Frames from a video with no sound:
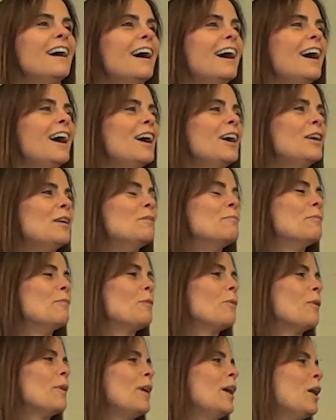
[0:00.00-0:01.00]
Um,
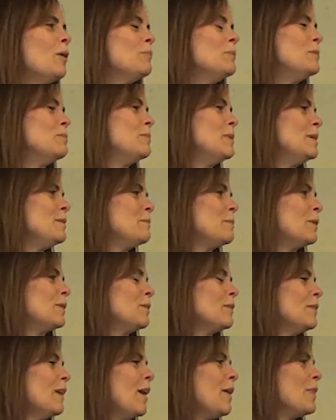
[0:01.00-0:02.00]
we're helping
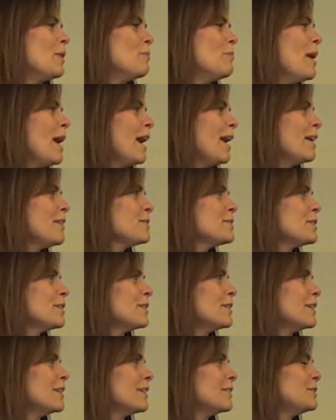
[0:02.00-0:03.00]
people on the path to
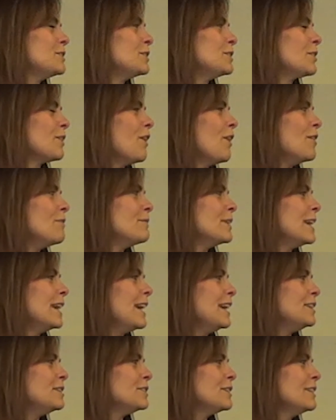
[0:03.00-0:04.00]
the to
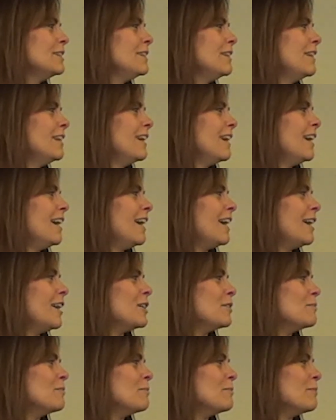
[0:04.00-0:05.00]
convocation,
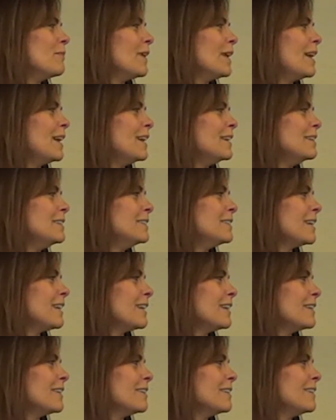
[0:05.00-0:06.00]
um, and
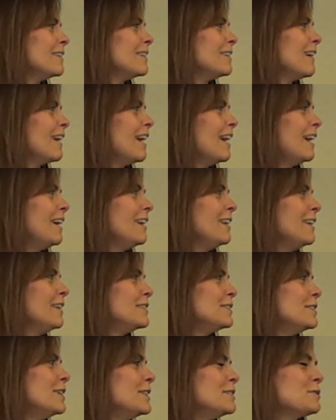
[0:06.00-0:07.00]
uh, it,
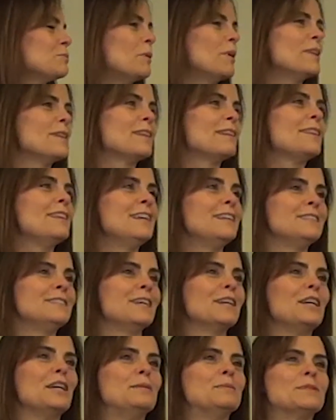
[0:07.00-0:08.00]
it's one of the things
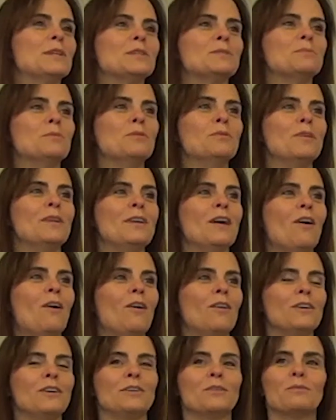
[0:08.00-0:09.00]
that keeps us moving
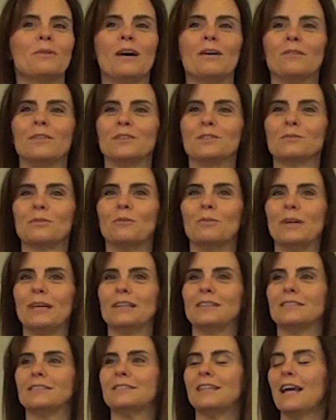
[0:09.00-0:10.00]
all year round. Is when we
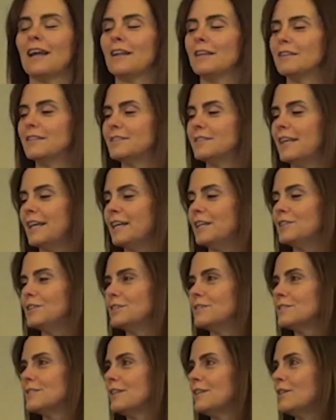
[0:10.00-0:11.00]
get to stand on the stage
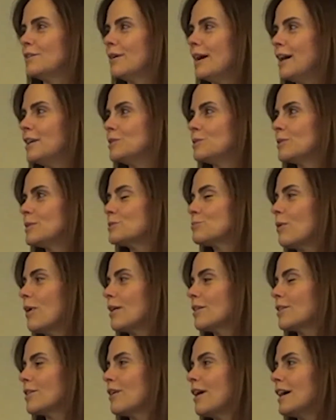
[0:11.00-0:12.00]
and see the graduates
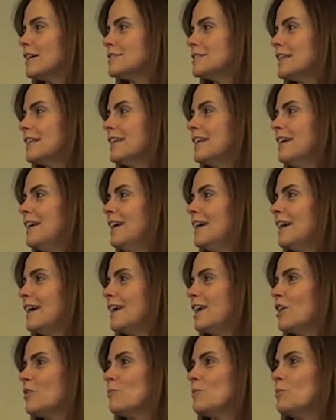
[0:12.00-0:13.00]
walk across it
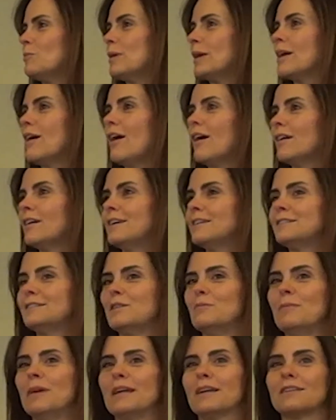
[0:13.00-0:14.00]
and give them a big hug as
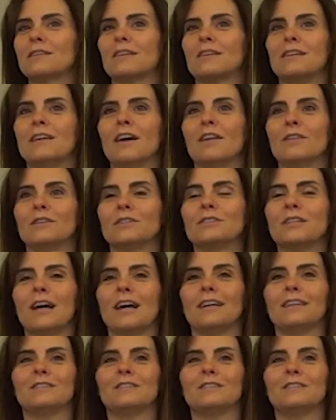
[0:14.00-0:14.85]
they make it to the other side.